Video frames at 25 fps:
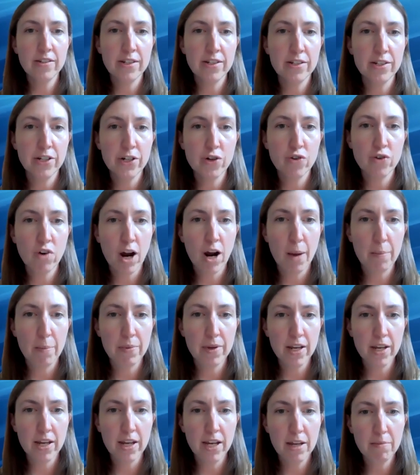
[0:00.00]
and to drop
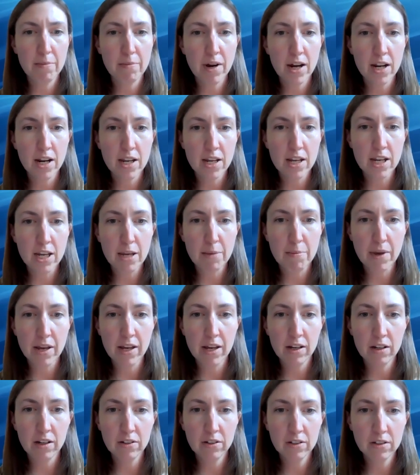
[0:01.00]
in my
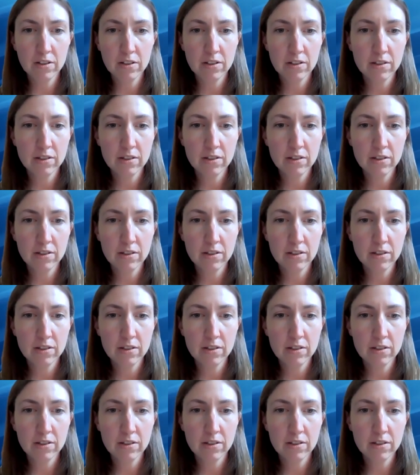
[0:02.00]
email.